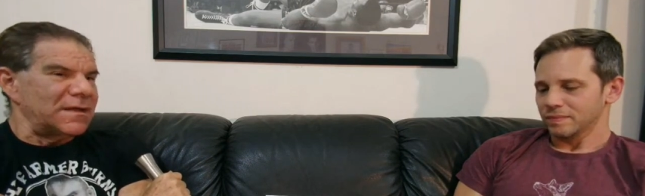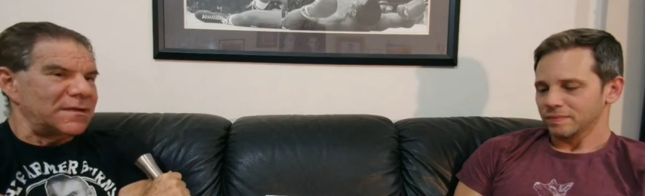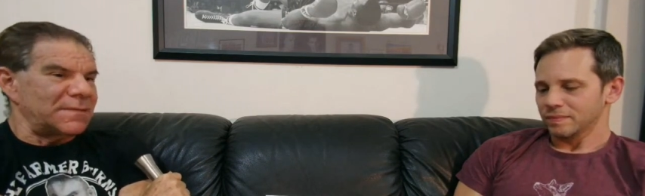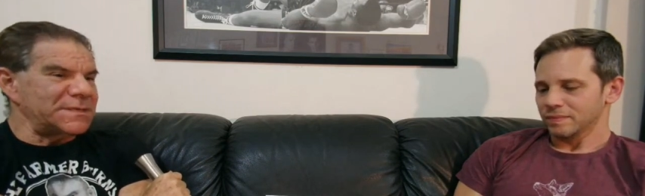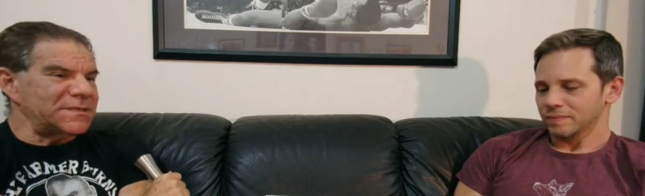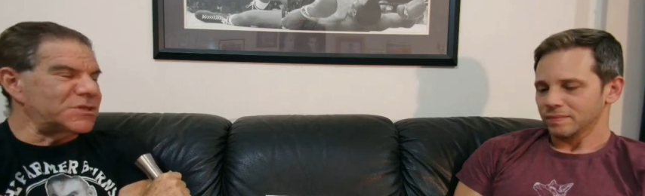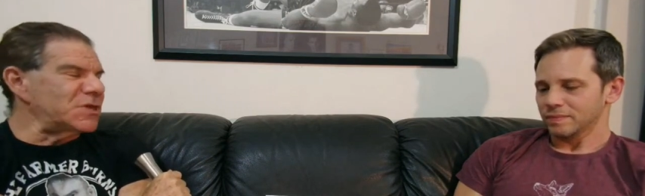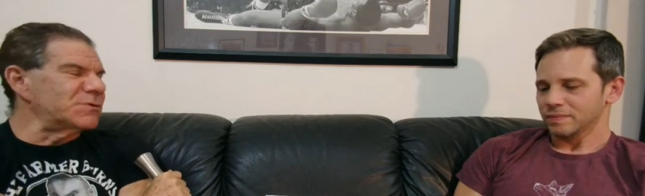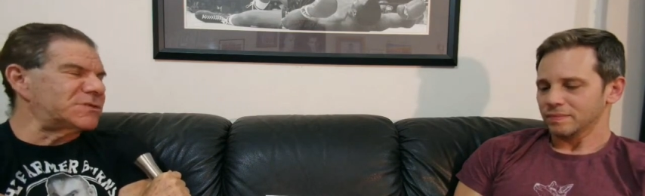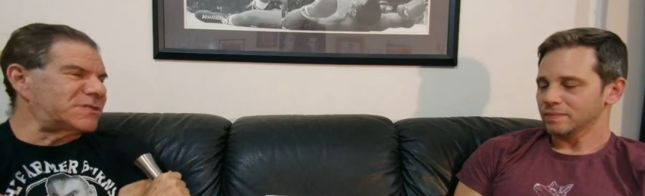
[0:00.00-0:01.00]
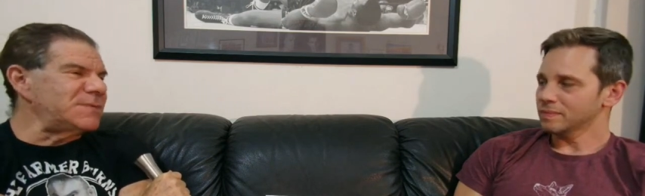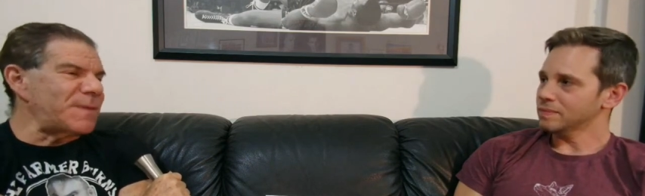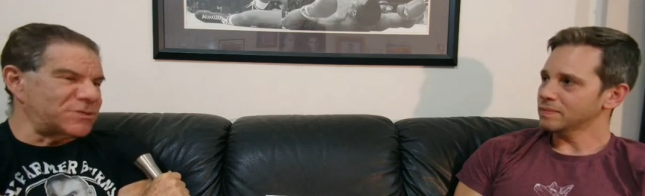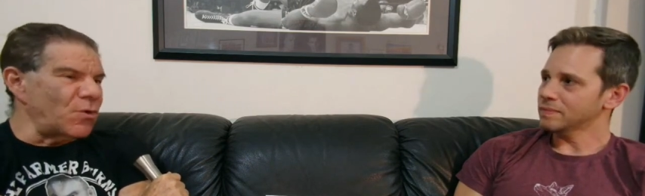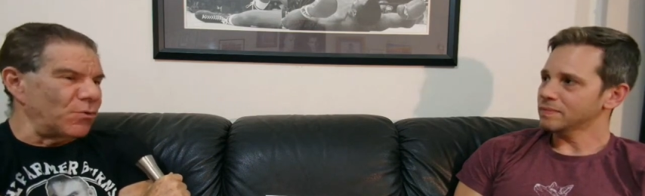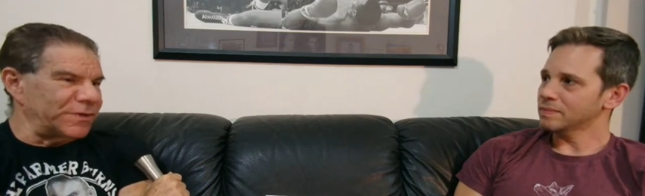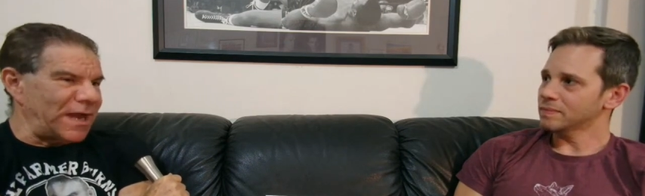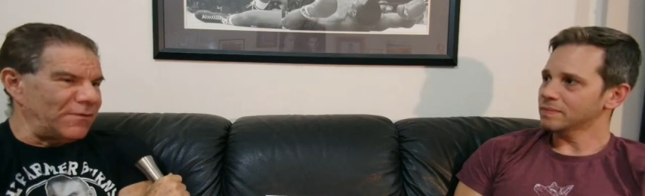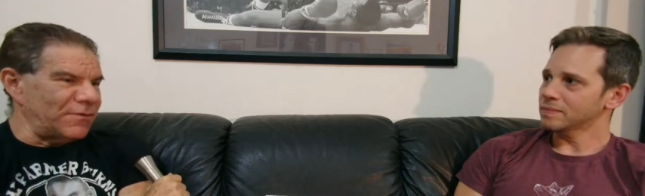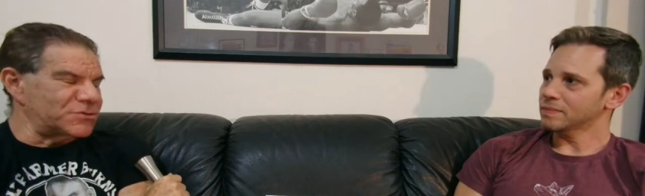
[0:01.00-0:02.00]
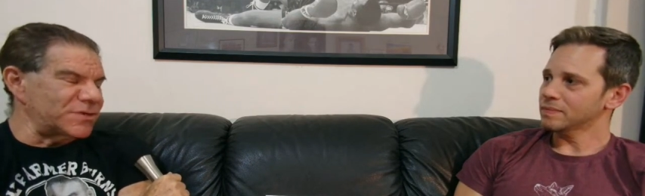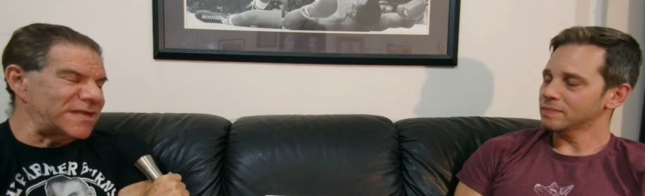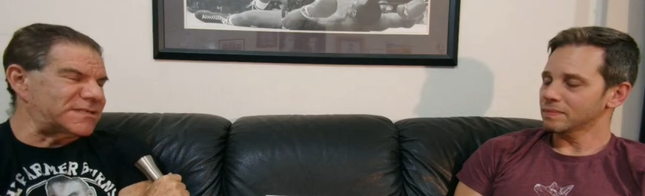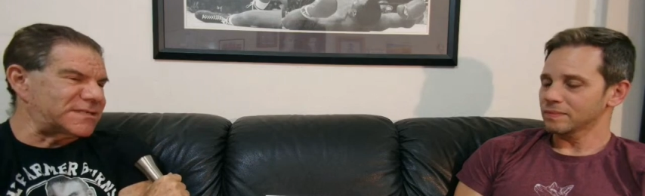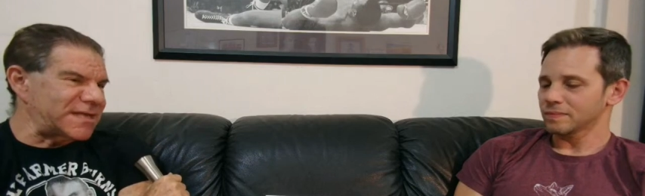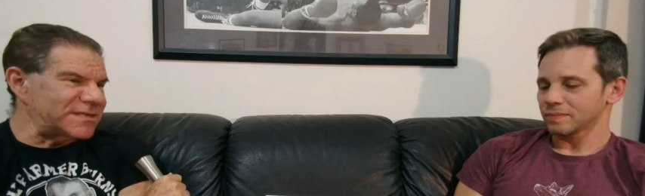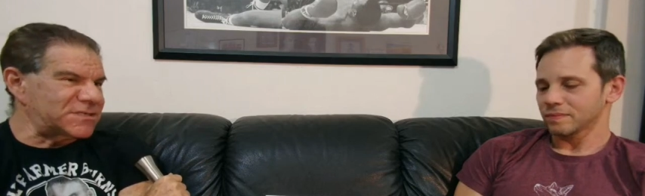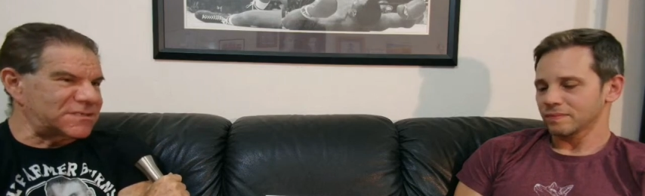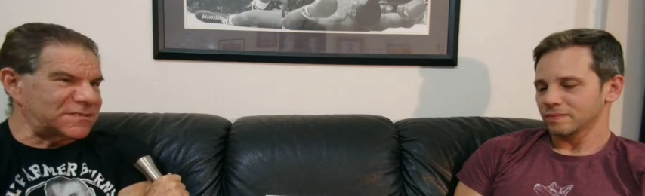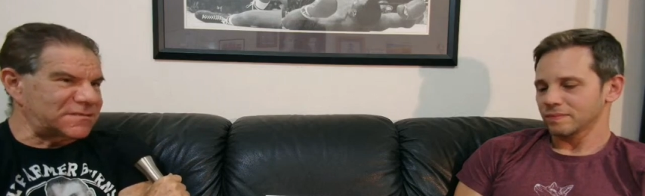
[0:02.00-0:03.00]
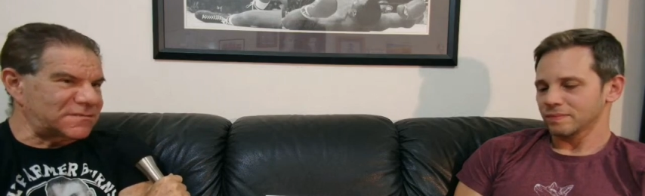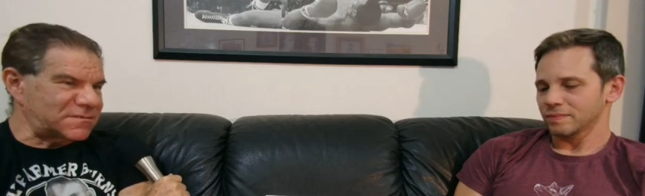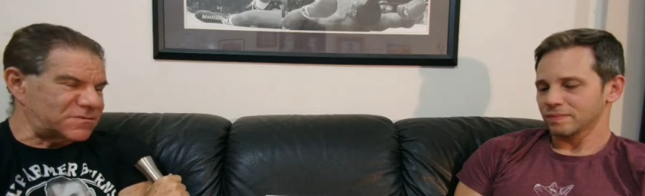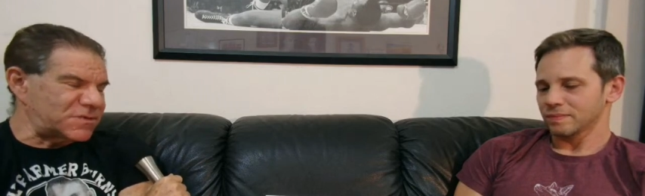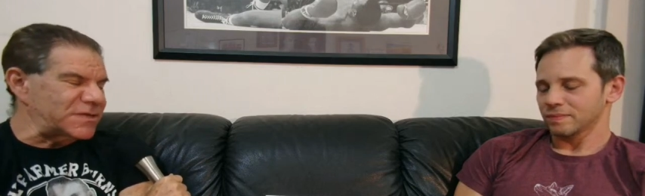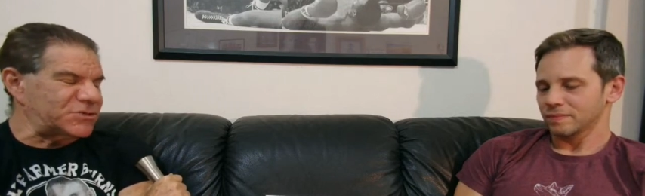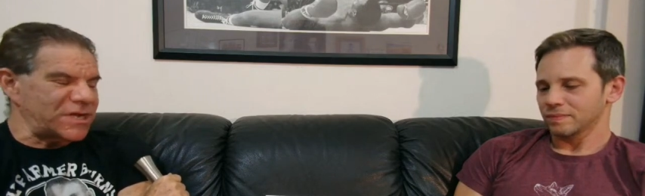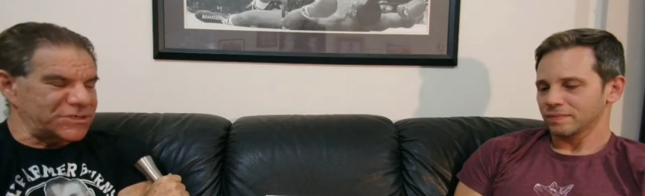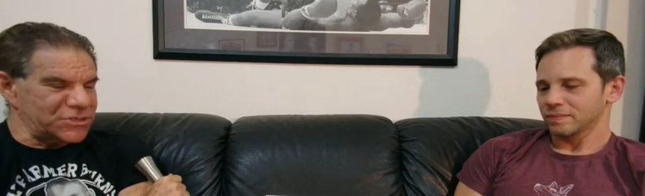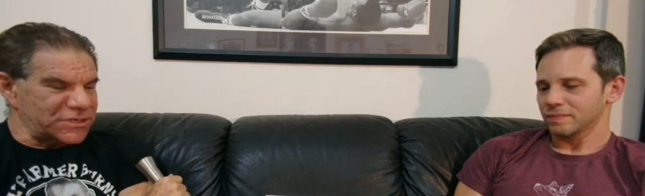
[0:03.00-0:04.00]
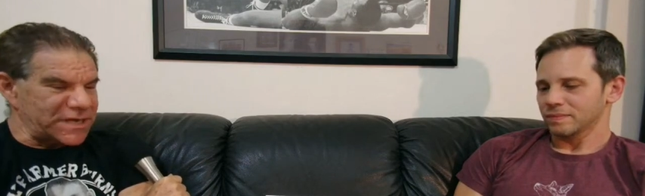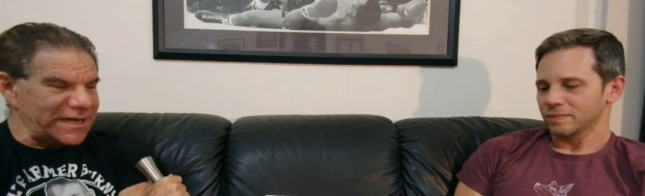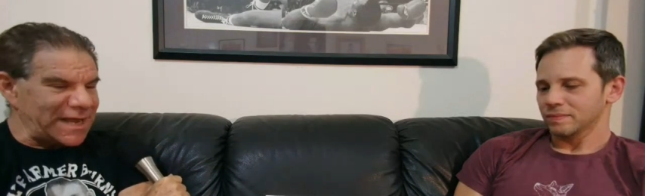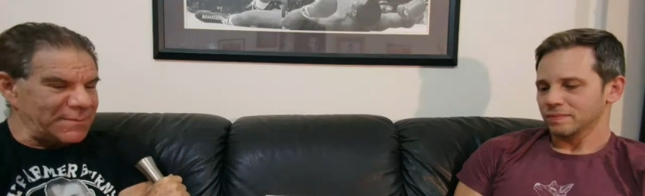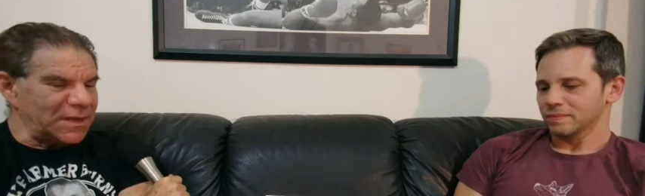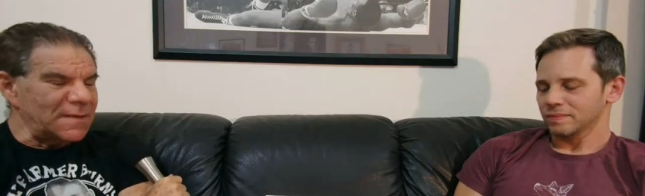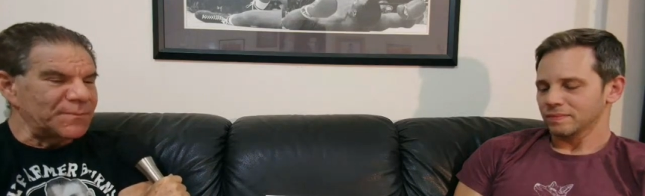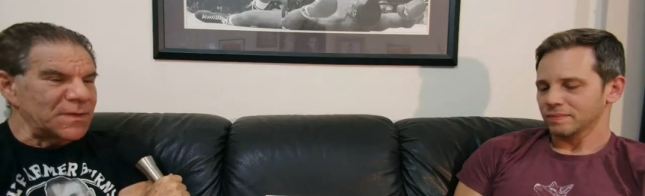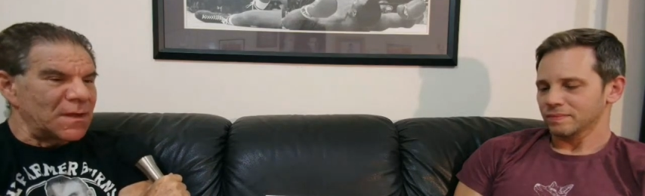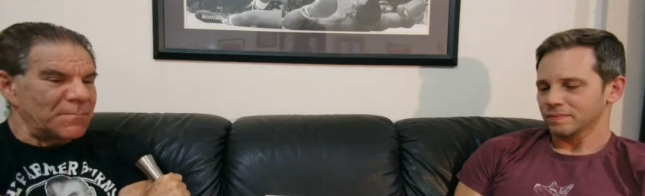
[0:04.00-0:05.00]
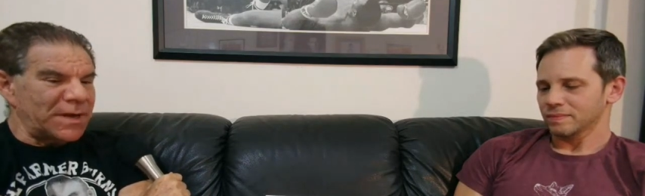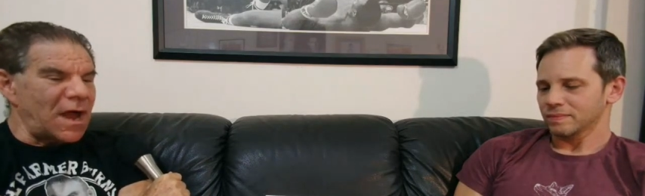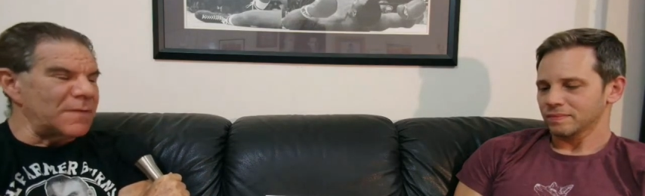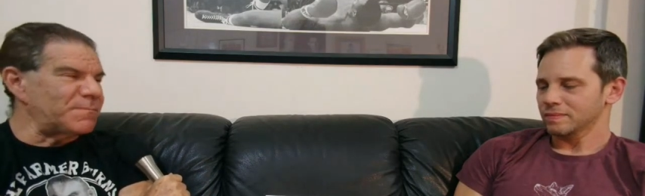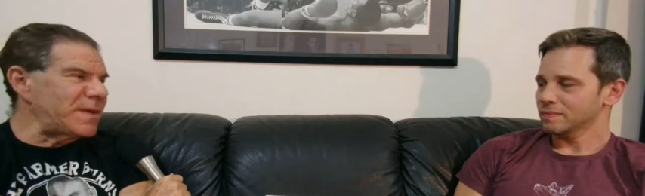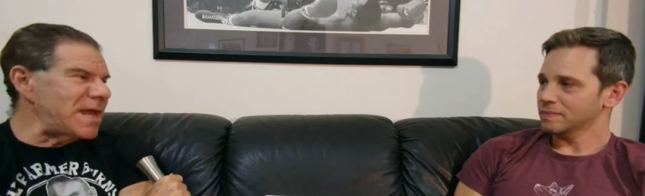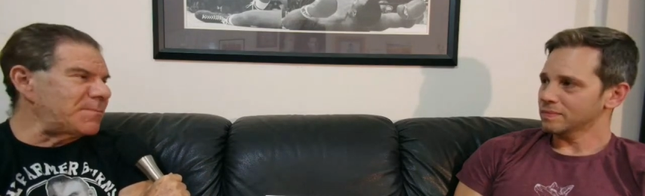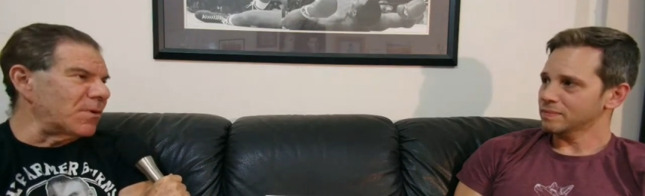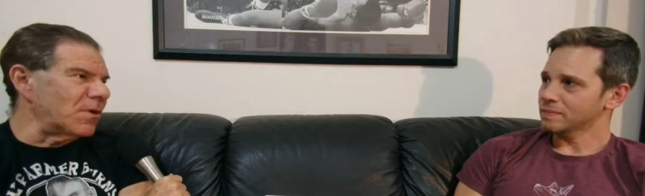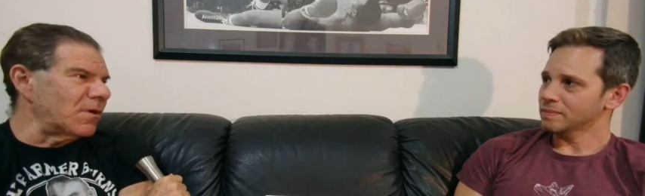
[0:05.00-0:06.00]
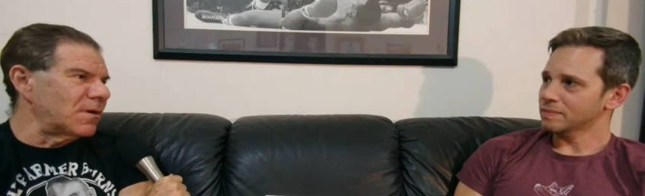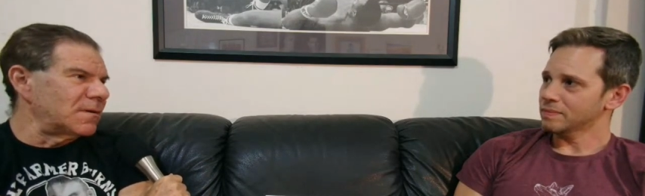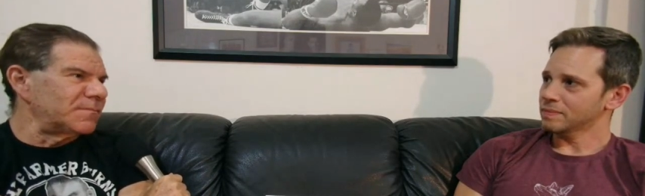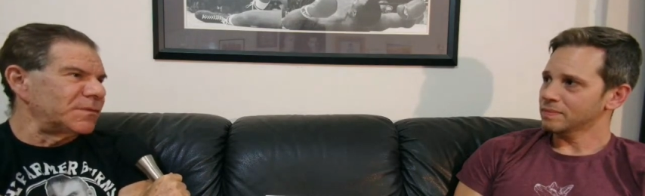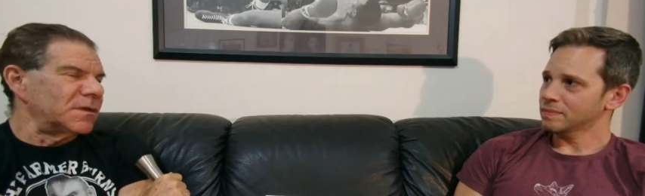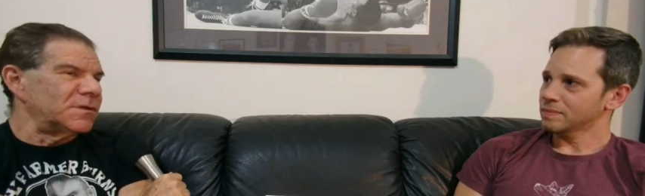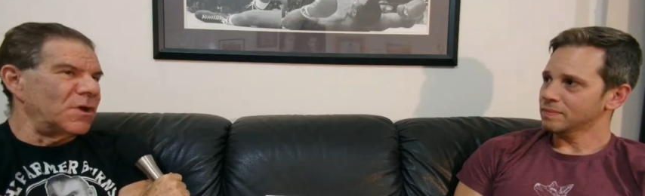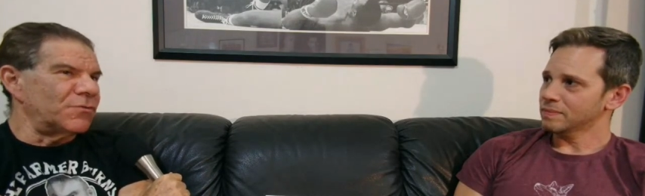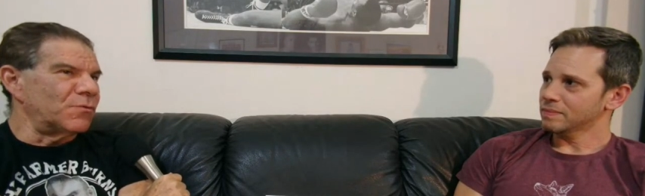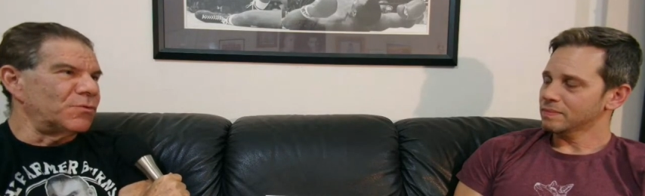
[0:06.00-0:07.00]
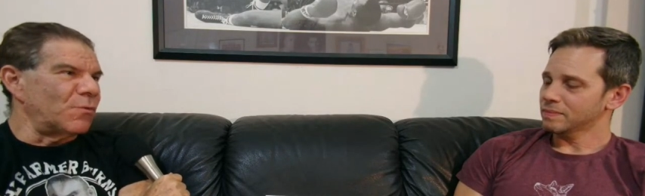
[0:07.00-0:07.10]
Speaker 1: I mean, the thing with Stipe is old now, though, so that's that's that changes the dynamic. But on paper, you know, the, the